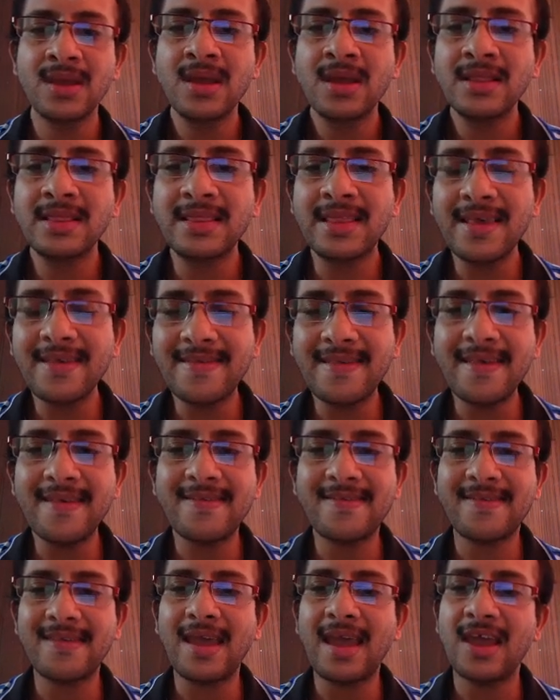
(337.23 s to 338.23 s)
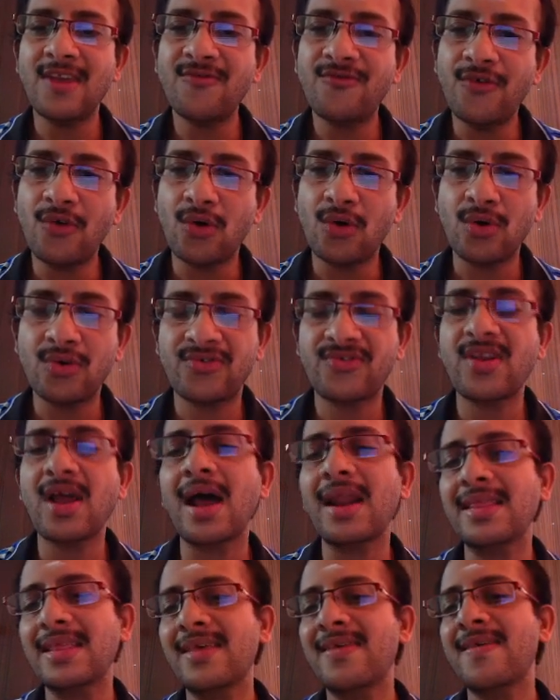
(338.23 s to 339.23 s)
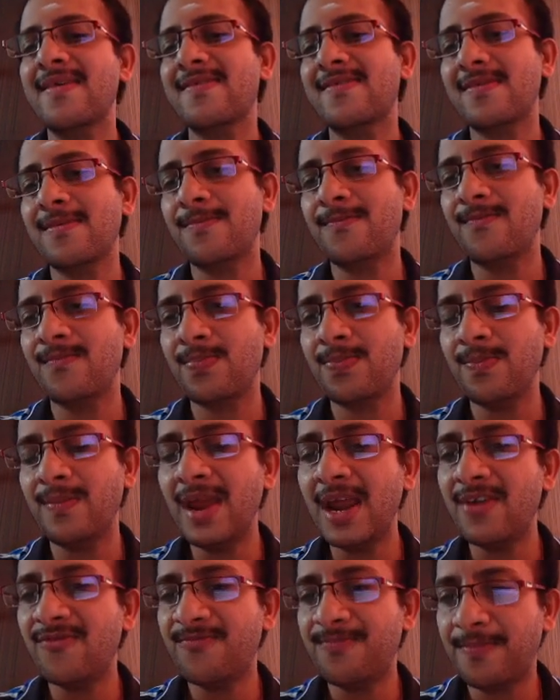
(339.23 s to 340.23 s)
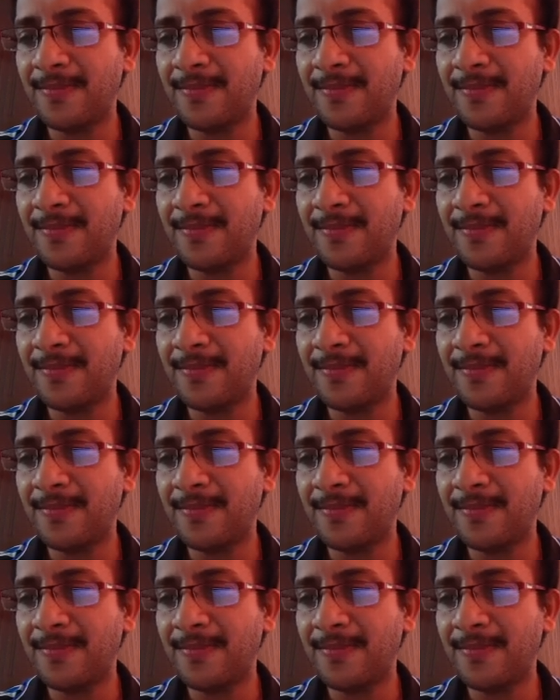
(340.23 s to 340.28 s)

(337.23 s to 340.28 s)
This is enforced, or this is made